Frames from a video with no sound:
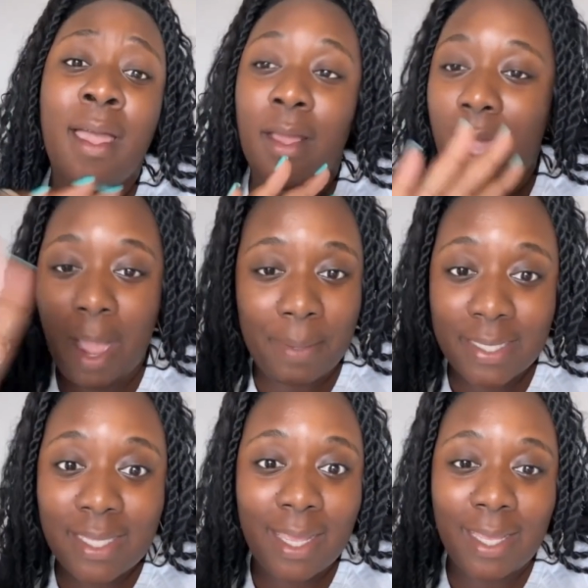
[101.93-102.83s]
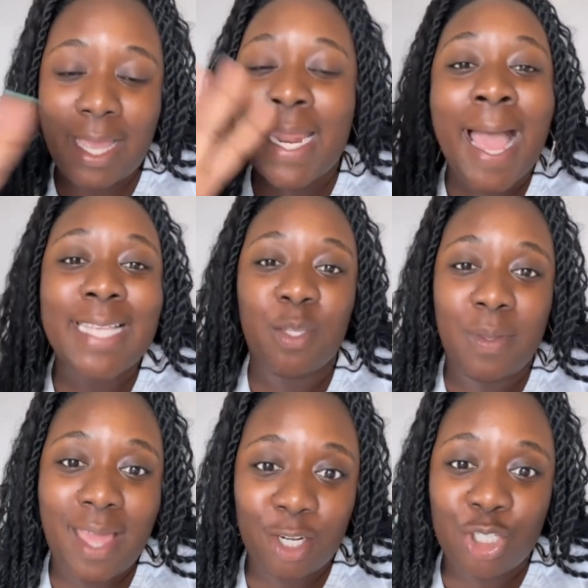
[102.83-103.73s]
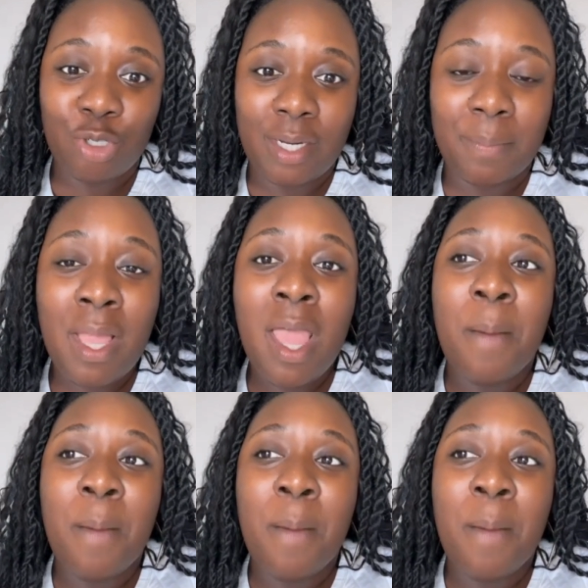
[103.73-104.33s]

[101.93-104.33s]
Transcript: I'm not saying it has to be that extreme,